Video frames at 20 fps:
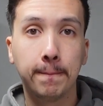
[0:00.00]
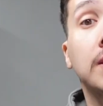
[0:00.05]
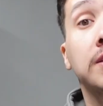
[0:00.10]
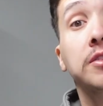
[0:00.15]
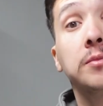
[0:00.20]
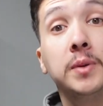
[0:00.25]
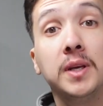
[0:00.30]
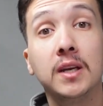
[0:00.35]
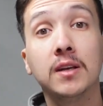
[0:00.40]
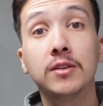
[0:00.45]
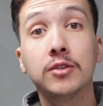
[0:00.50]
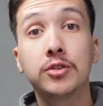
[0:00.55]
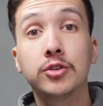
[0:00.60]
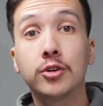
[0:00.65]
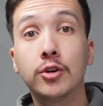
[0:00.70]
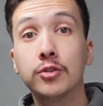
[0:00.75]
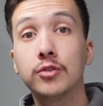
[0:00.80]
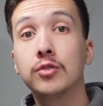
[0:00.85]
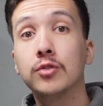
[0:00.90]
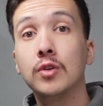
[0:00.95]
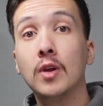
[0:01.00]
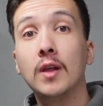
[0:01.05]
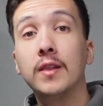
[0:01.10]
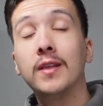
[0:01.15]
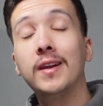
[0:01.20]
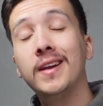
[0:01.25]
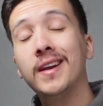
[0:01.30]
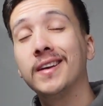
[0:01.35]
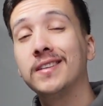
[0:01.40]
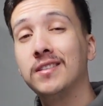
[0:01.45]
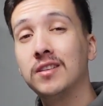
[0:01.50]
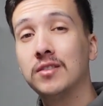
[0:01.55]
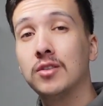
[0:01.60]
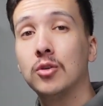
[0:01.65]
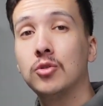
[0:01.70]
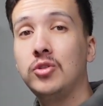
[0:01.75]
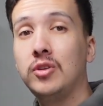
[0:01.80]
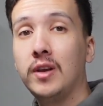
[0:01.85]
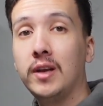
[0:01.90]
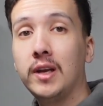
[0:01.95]
Speaking of shirts, the next
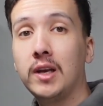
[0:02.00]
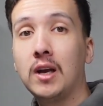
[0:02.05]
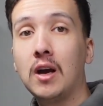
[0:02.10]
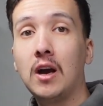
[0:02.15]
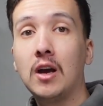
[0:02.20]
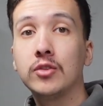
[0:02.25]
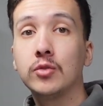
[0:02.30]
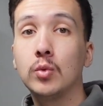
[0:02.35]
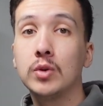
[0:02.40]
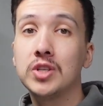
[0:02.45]
associated cost,